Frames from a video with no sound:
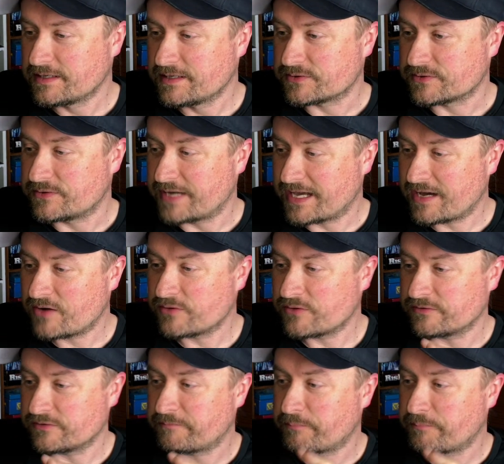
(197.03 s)
So
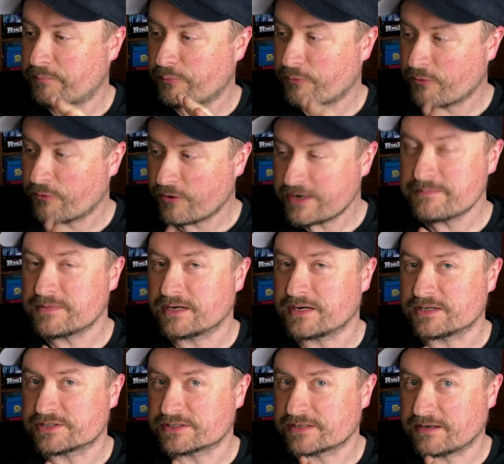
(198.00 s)
now you've pretty
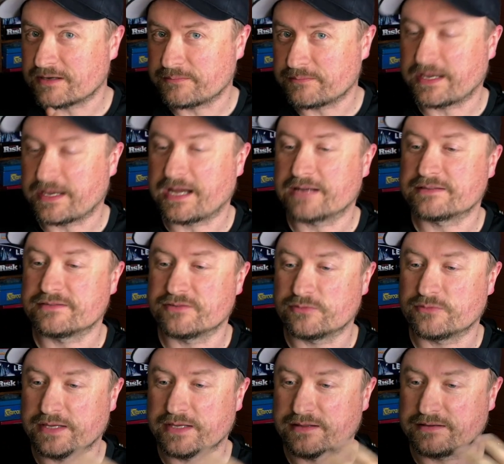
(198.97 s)
much come back to
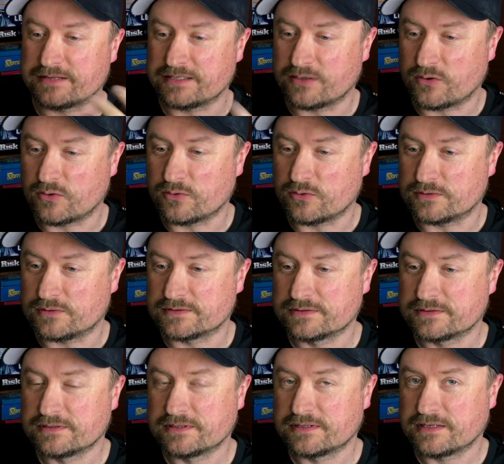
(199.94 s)
the way that the
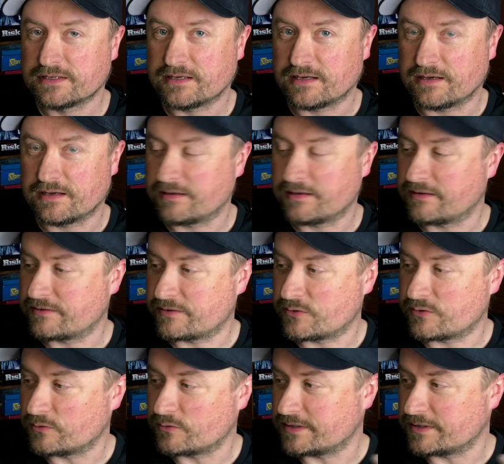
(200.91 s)
old
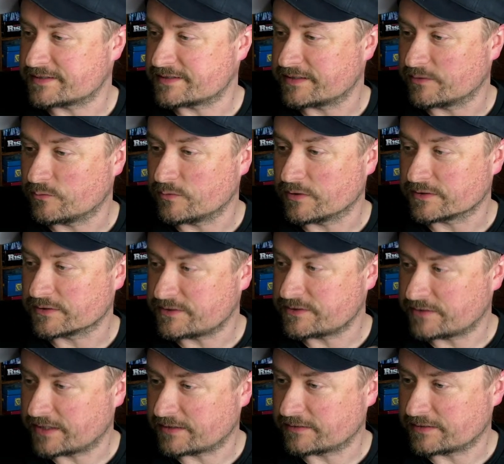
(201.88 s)
listing works.
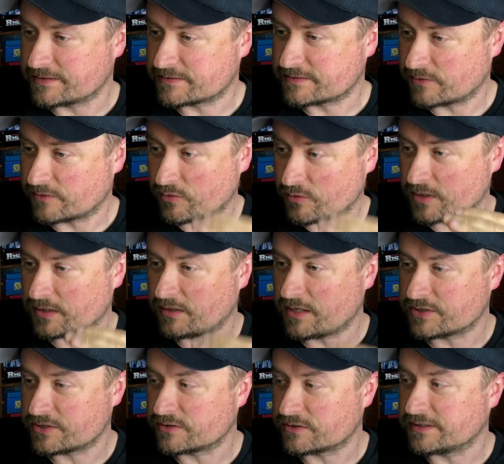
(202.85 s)
You get a
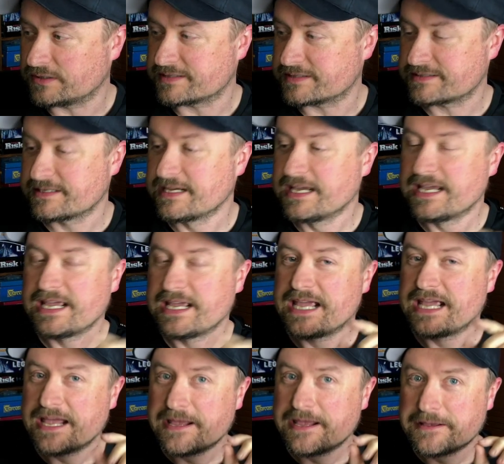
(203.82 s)
chronological list.
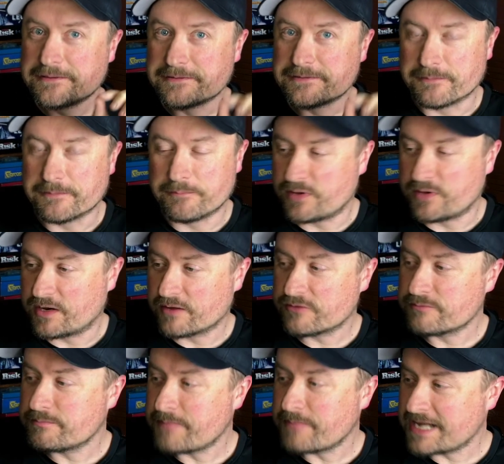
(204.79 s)

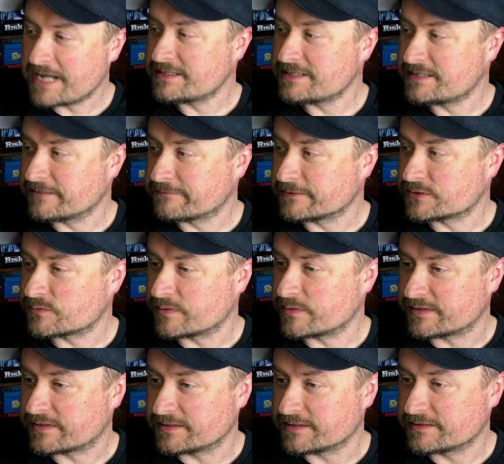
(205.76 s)
Another main difference
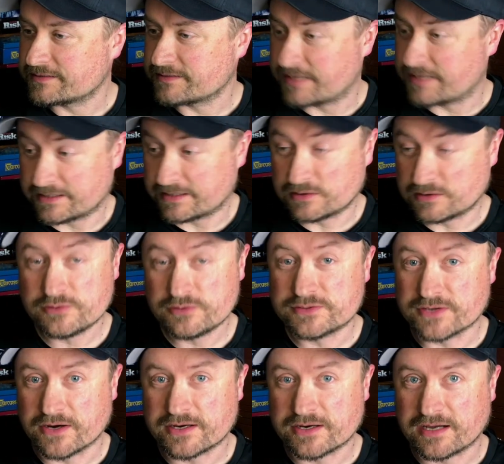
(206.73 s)
with this, and it
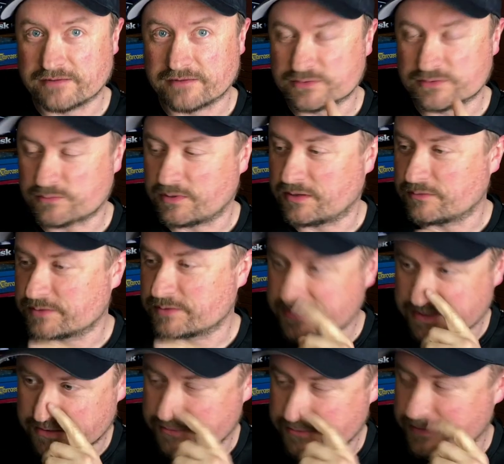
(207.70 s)
includes archived as well, which
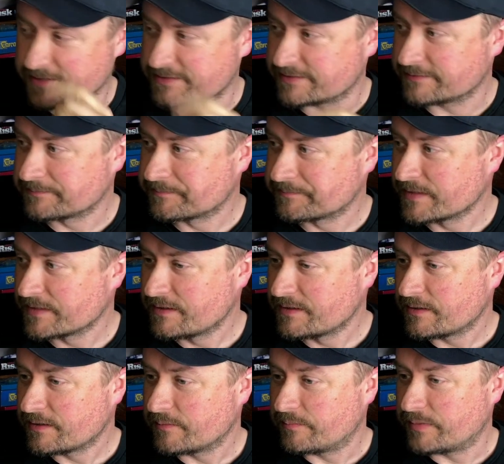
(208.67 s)
is interesting,
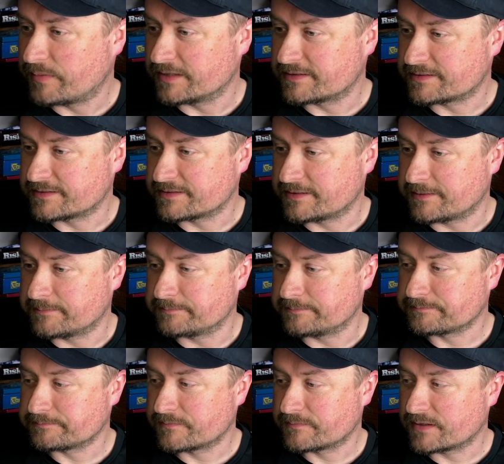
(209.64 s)
but
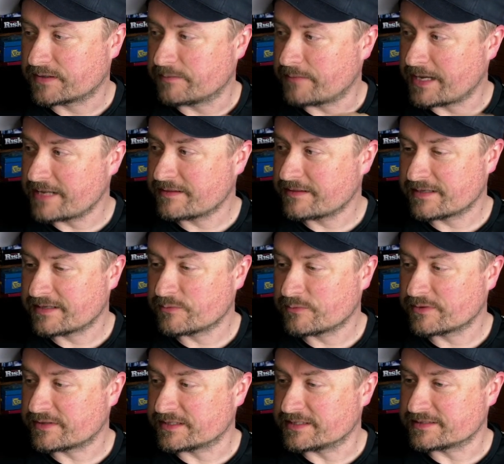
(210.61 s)
the main thing
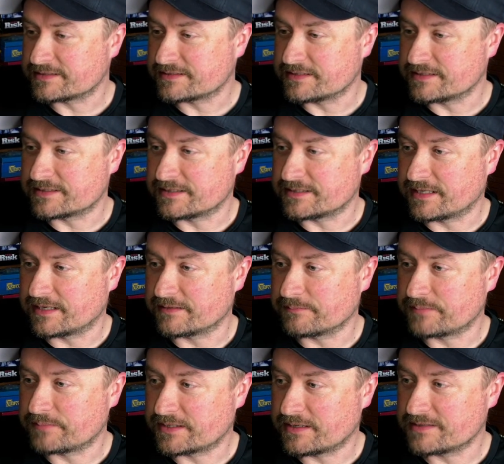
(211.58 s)
with this is
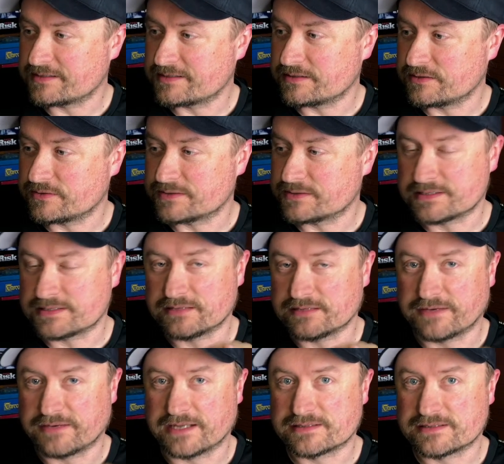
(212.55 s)
that because it uses the
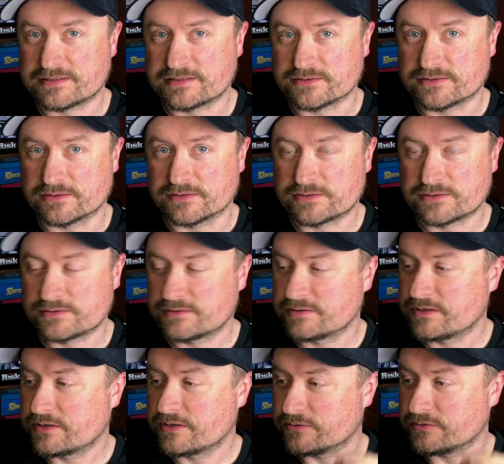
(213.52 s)
advanced search,
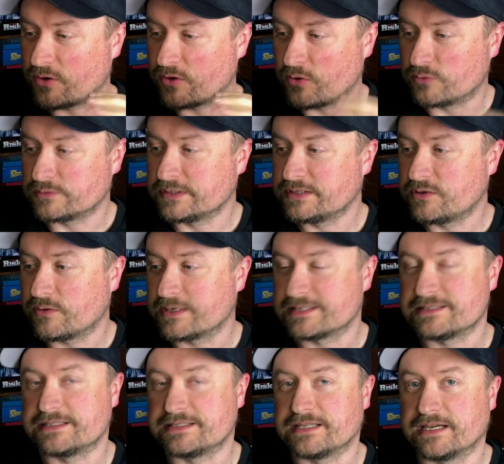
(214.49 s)
you're only
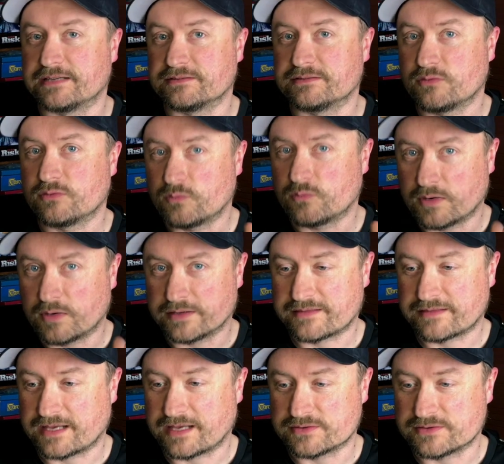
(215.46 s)
going to get
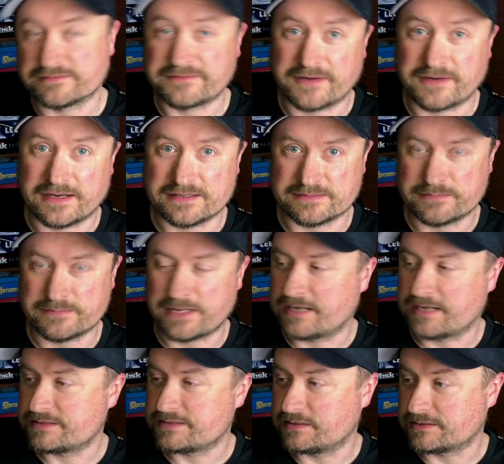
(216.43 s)
1,000 finds
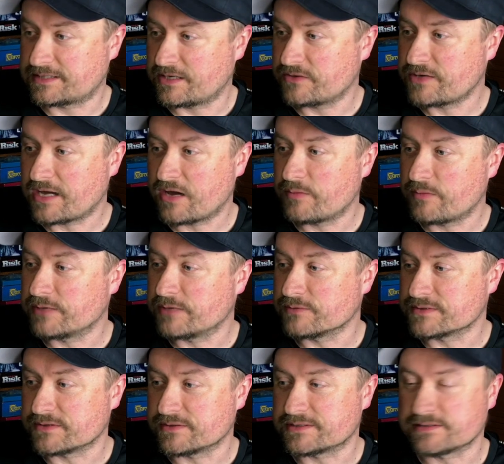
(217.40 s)
max. It'll tell you how many
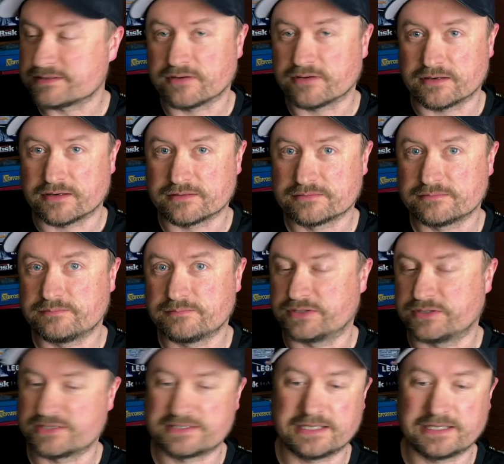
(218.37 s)
results there are,
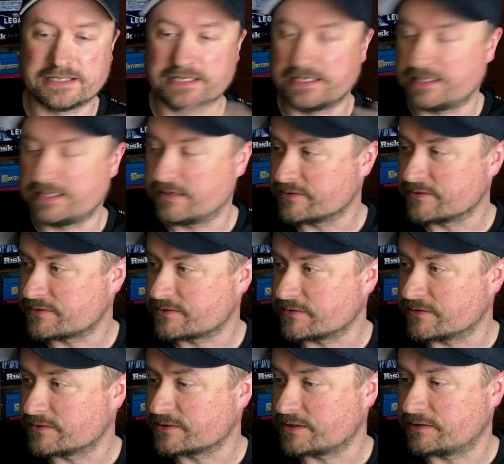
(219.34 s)
but just like any other
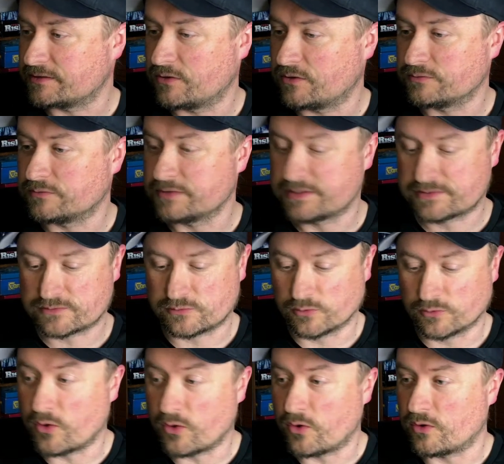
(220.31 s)
search, it'll only
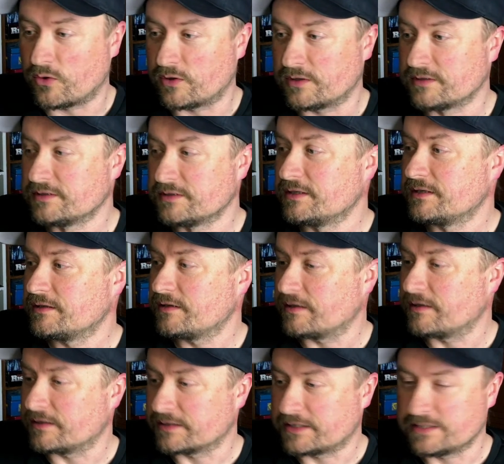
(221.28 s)
scroll
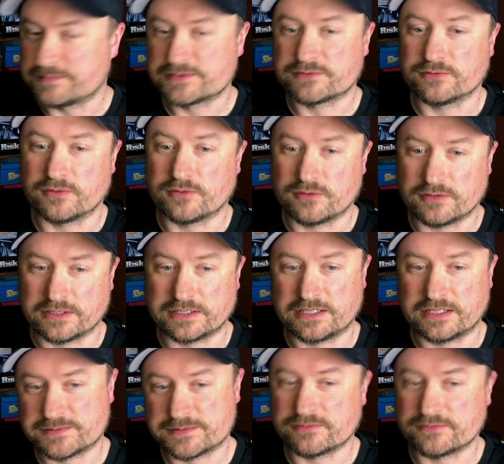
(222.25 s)
and keep
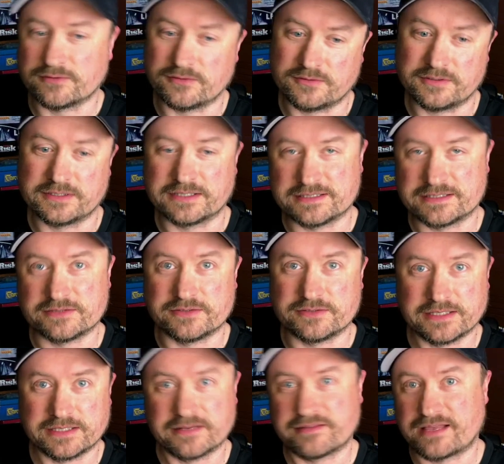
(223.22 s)
scrolling until
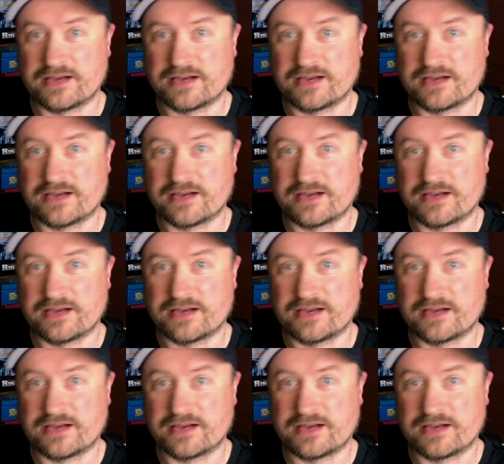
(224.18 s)
you hit